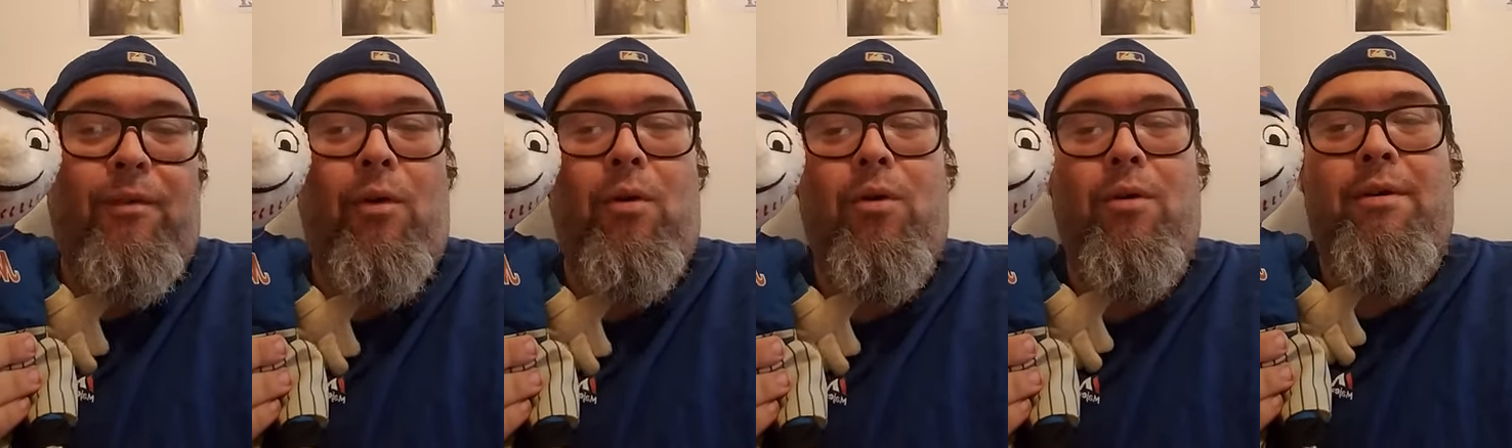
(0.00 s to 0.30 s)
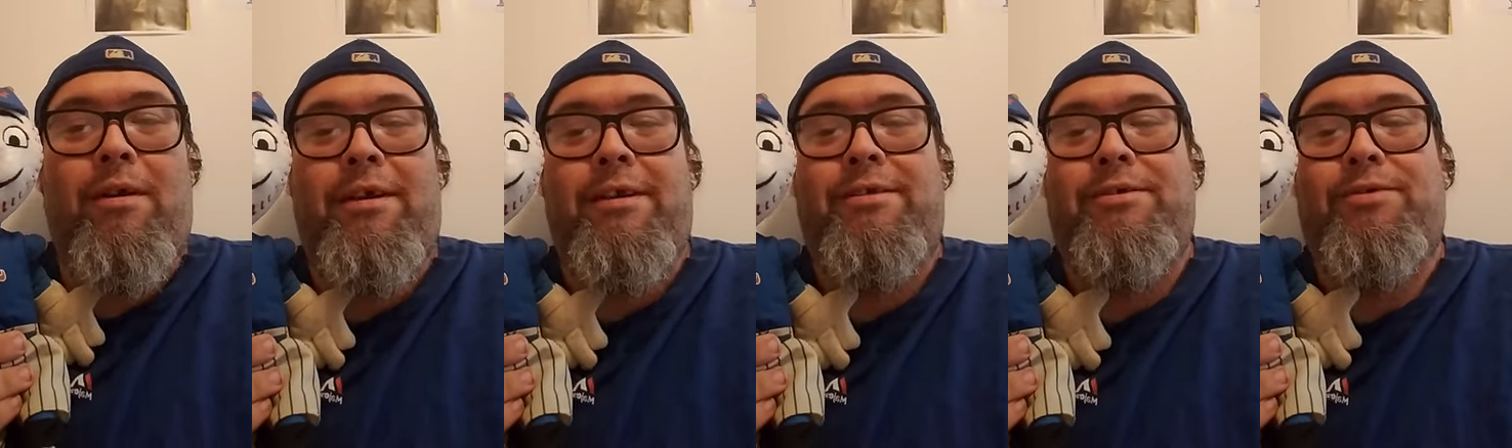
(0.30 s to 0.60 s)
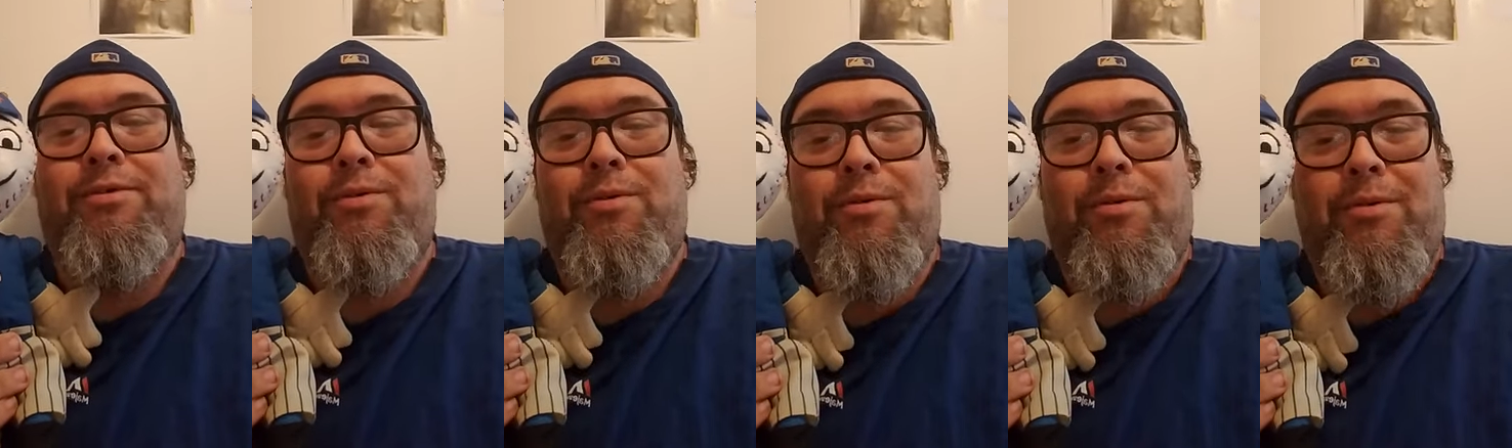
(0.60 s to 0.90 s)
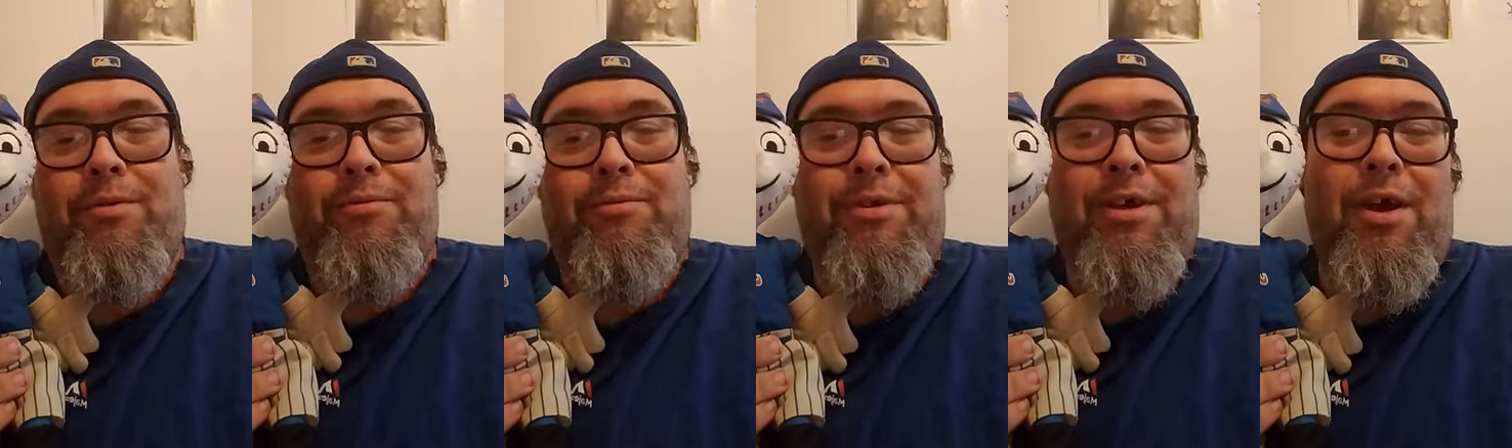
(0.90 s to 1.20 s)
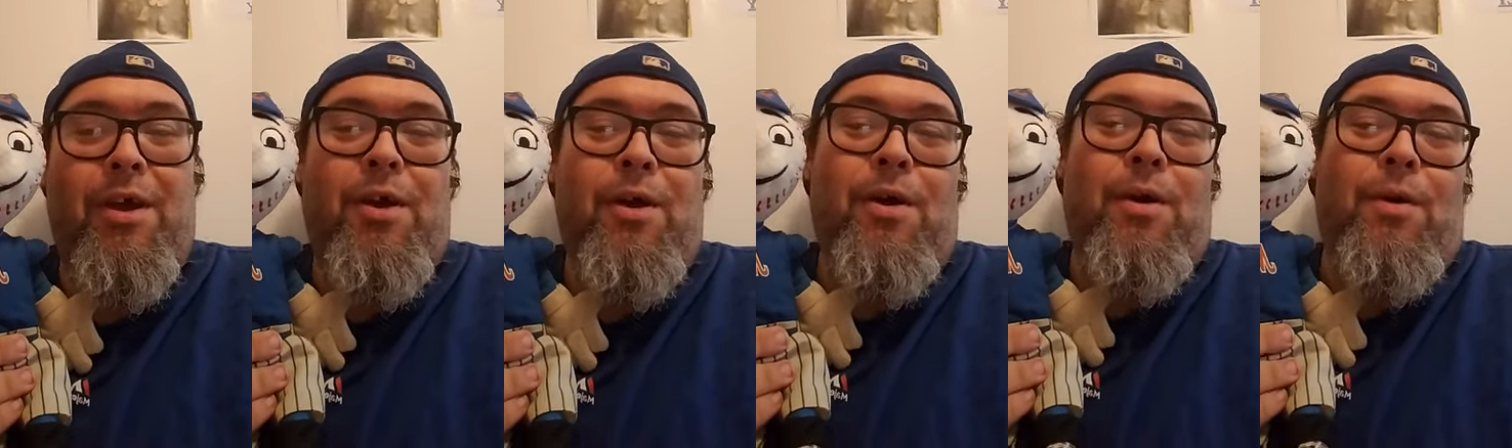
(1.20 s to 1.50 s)
for it's root.
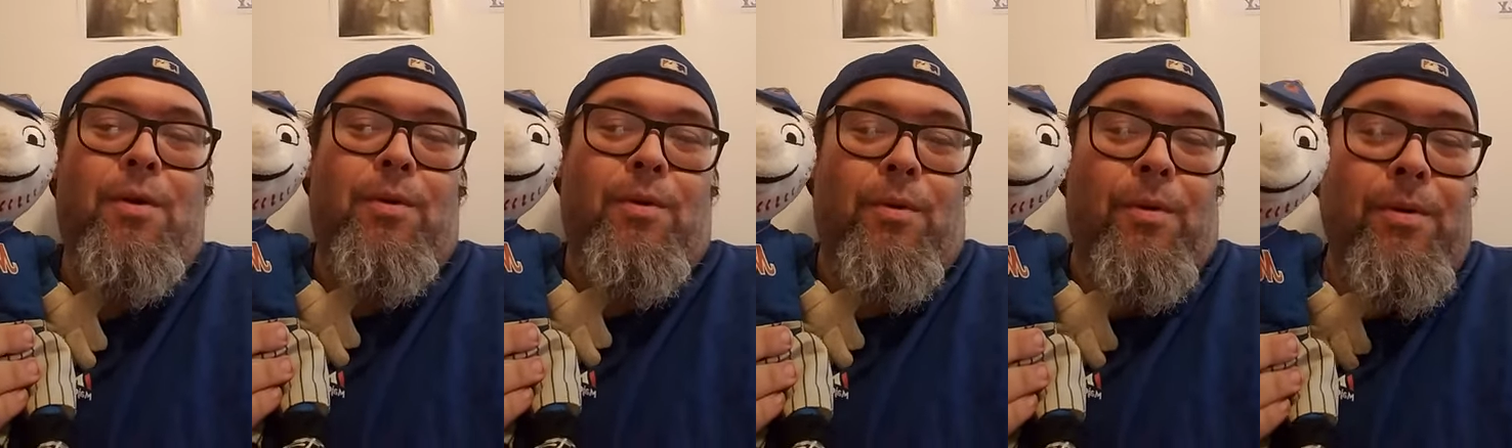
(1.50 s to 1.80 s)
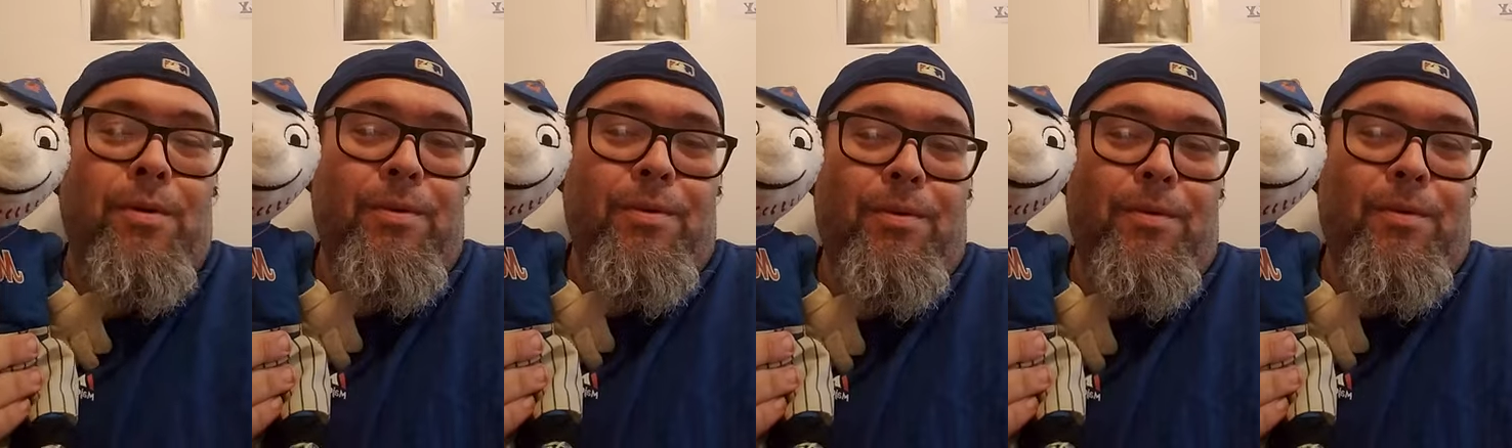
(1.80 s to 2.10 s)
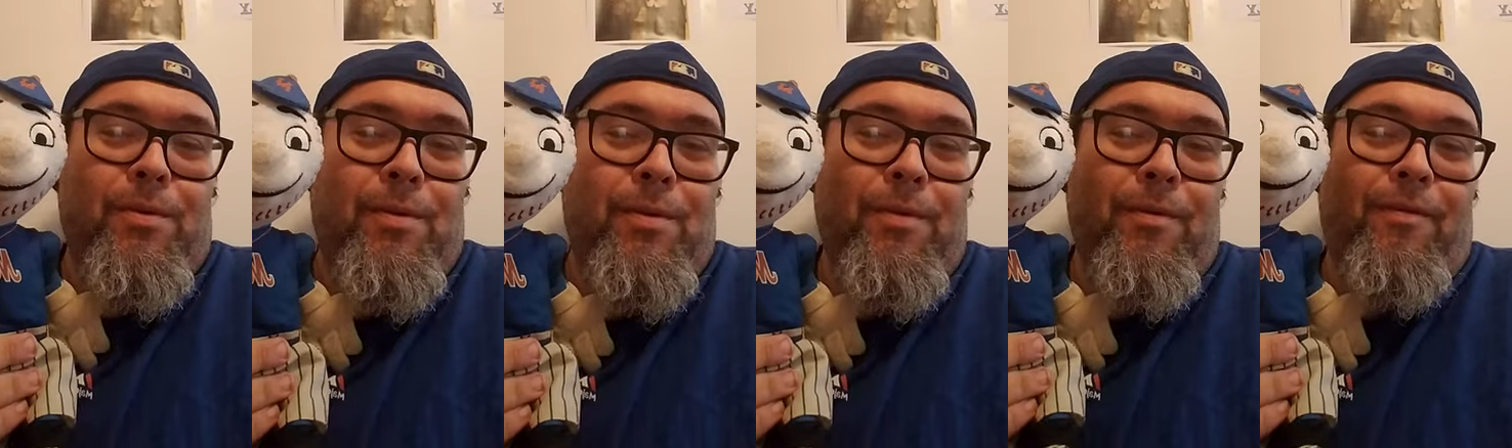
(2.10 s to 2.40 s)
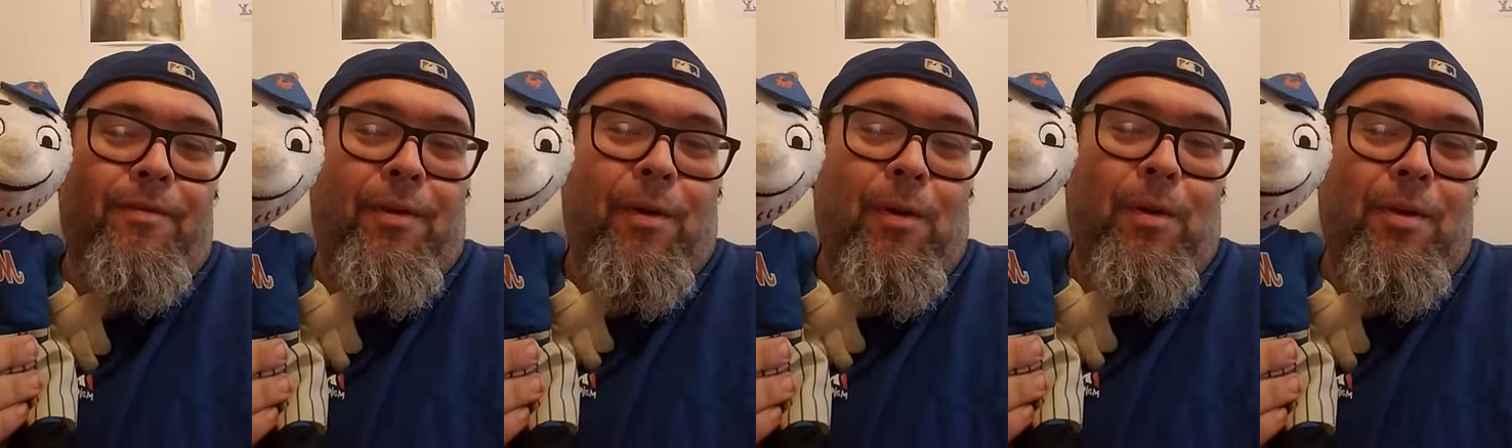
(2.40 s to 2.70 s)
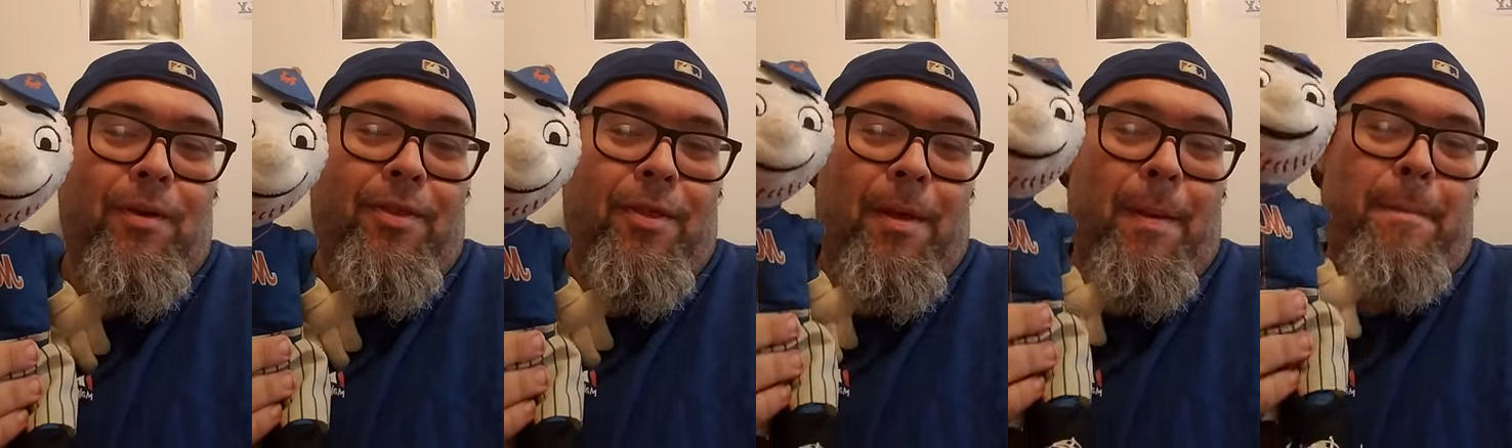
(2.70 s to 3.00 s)
Root, root for the